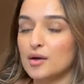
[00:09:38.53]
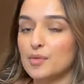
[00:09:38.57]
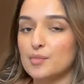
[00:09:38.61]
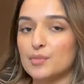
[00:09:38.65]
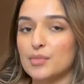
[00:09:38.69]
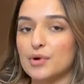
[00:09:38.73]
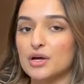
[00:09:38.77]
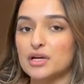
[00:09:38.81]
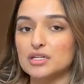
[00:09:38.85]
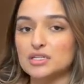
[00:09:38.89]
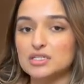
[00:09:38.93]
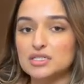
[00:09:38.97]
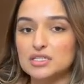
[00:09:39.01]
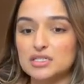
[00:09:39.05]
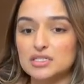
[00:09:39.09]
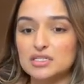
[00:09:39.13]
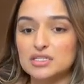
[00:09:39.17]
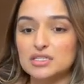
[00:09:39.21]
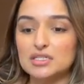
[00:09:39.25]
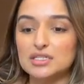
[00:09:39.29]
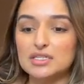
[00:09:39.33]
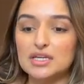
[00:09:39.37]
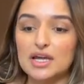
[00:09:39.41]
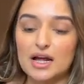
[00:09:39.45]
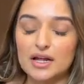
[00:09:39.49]
but
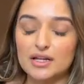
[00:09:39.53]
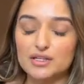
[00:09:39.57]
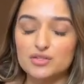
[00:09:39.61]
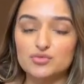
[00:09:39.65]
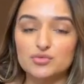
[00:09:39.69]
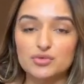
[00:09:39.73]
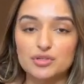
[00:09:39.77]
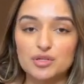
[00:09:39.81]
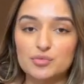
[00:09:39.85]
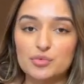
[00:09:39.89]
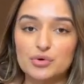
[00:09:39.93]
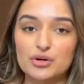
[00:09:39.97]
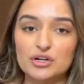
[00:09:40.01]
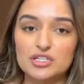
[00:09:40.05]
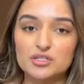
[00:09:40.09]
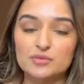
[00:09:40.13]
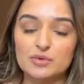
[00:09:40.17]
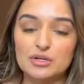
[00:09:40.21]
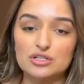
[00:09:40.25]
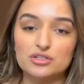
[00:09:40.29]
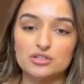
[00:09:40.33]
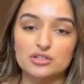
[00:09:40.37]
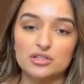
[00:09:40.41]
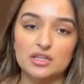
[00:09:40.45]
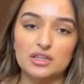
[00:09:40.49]
yeah, it's really important to
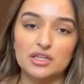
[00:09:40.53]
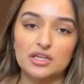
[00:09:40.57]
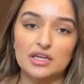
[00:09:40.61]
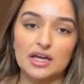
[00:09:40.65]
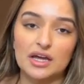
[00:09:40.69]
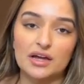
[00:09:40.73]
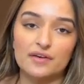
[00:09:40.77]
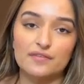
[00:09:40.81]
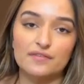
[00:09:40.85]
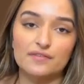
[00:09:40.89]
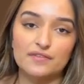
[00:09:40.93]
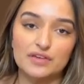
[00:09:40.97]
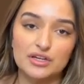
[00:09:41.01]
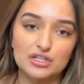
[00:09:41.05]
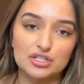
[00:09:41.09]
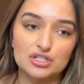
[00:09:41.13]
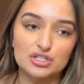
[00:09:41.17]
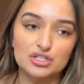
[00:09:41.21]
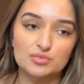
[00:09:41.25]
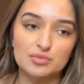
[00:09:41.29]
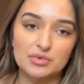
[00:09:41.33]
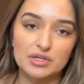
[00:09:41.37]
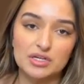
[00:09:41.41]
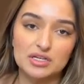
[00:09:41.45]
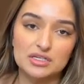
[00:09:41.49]
make sure that they get
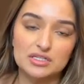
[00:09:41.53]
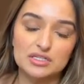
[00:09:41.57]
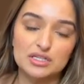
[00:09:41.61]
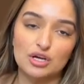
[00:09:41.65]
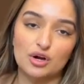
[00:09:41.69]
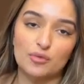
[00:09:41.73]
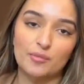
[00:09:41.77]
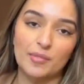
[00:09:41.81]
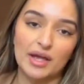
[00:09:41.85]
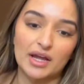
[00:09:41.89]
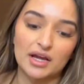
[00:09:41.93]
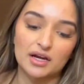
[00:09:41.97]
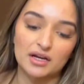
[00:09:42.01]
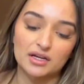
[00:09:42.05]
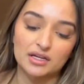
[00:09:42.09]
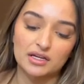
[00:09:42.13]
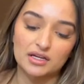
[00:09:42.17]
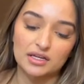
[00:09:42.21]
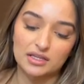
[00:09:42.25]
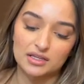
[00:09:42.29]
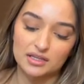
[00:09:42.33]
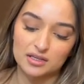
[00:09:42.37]
fish because the omega,